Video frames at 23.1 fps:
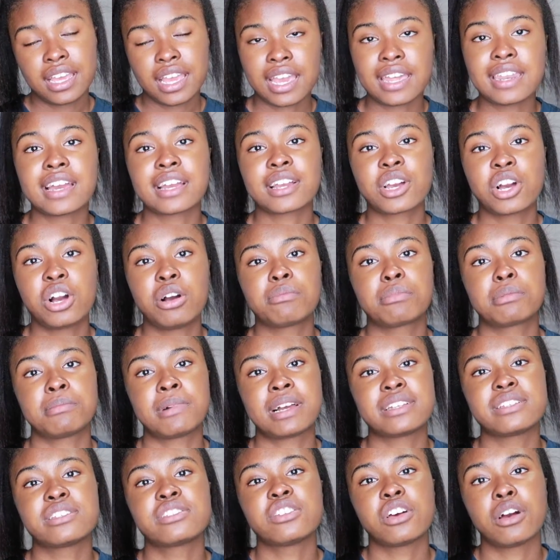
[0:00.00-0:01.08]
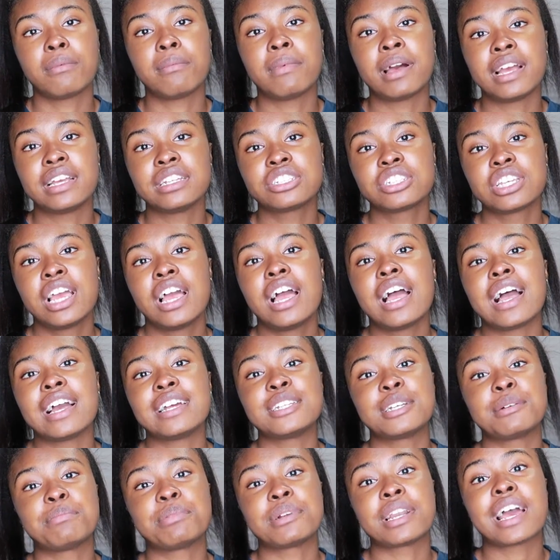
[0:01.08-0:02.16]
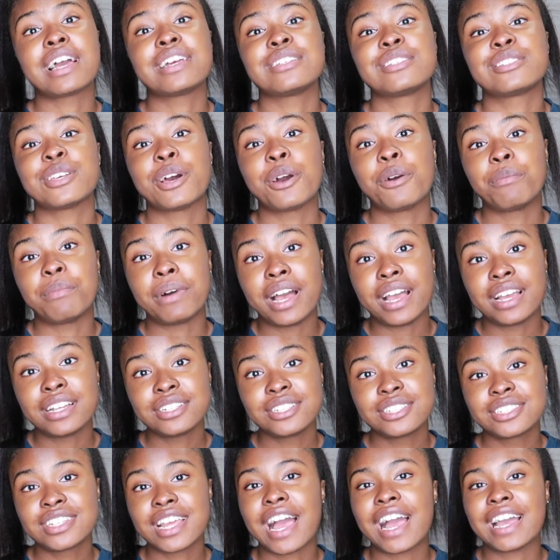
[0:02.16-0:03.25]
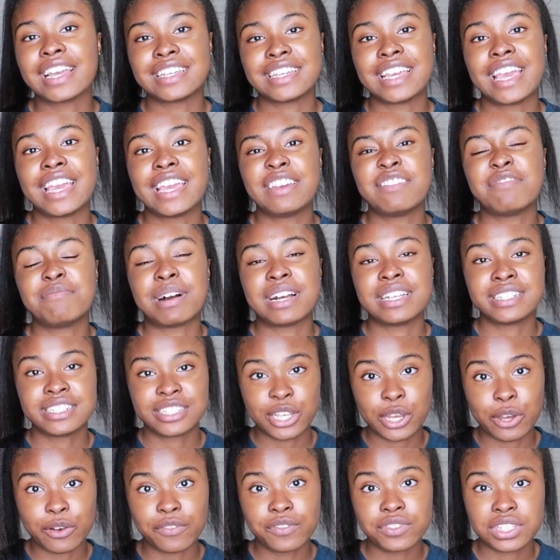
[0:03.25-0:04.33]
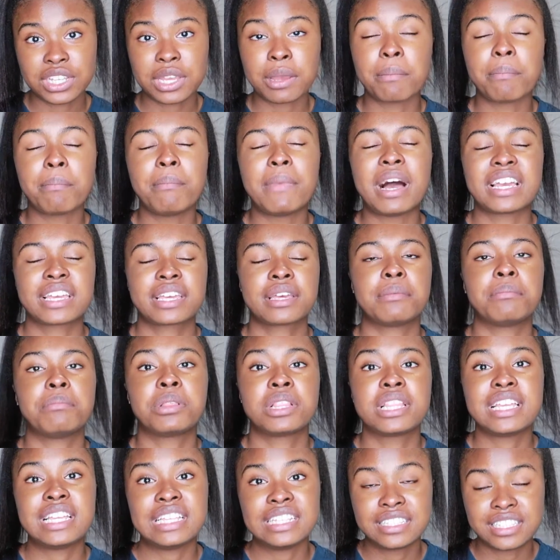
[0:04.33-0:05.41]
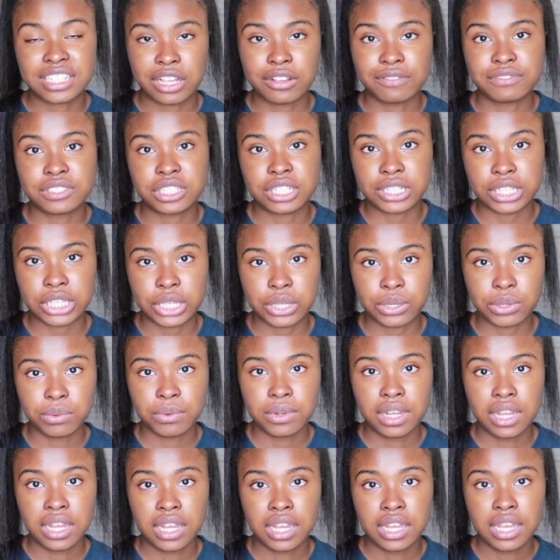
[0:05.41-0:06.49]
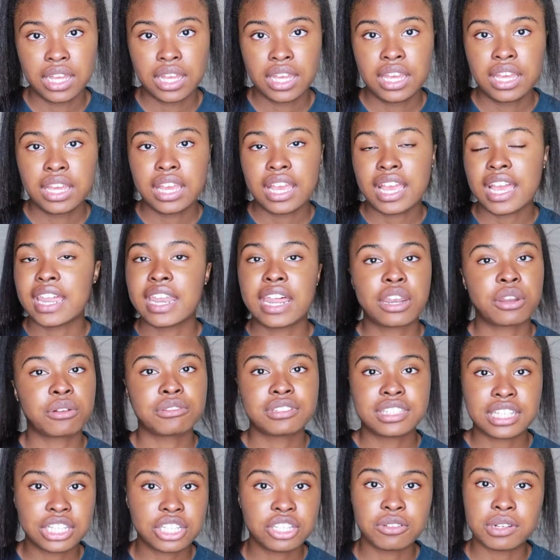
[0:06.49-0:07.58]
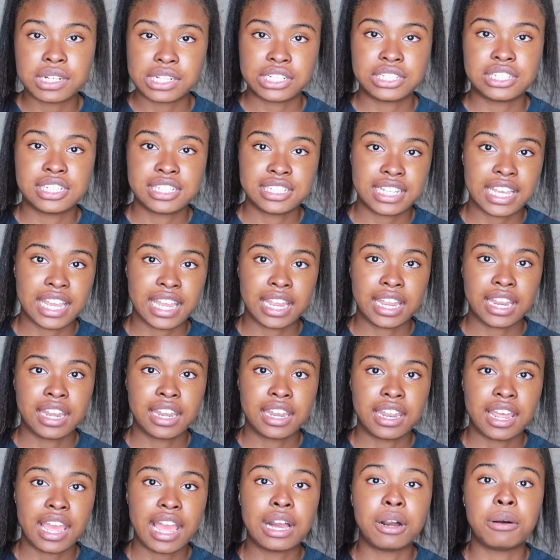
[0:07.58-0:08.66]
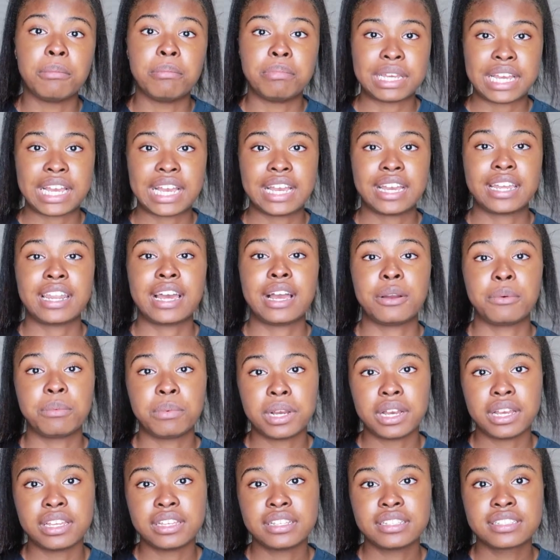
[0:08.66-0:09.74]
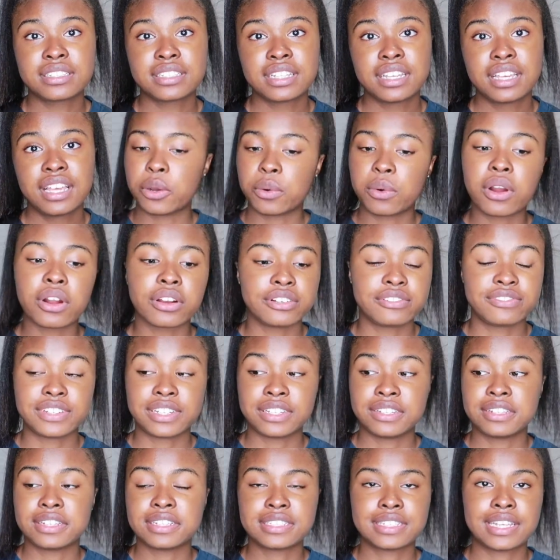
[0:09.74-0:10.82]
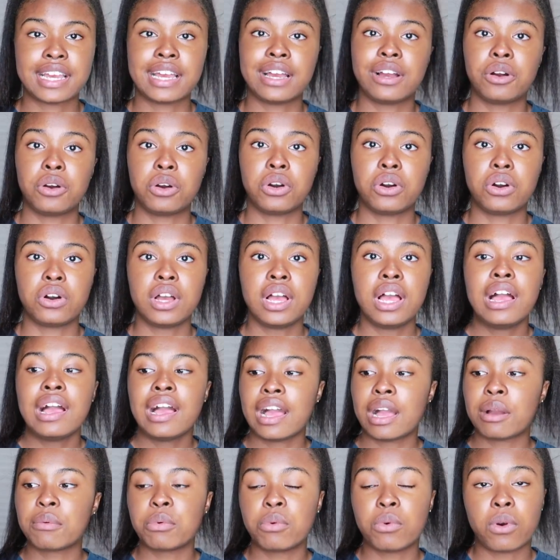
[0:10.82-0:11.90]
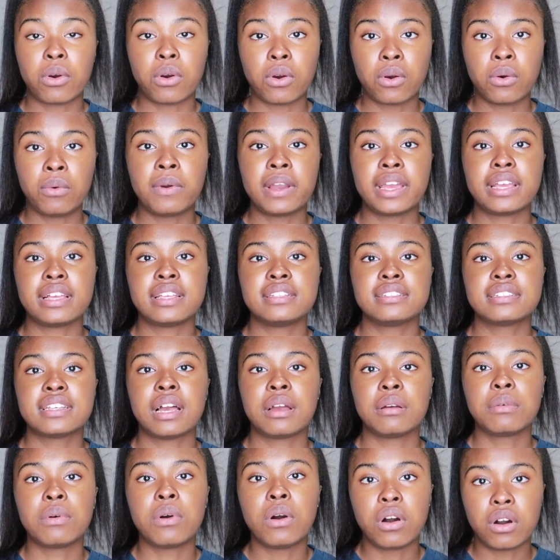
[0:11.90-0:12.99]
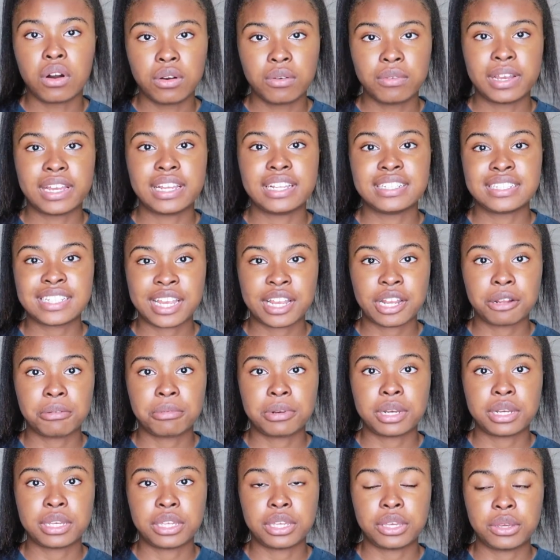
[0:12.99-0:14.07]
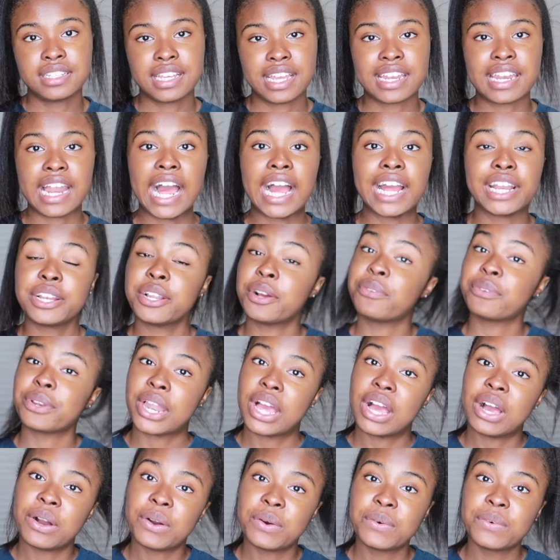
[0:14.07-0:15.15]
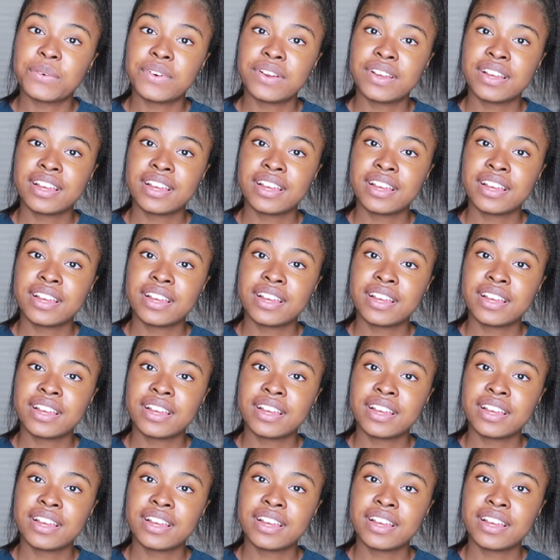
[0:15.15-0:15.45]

and I compromised so much. I jeopardized so much. I gave myself, my complete self, to you, and I don't think you understand how bad I was. No hard feelings at all. I will always care about you, and I don't know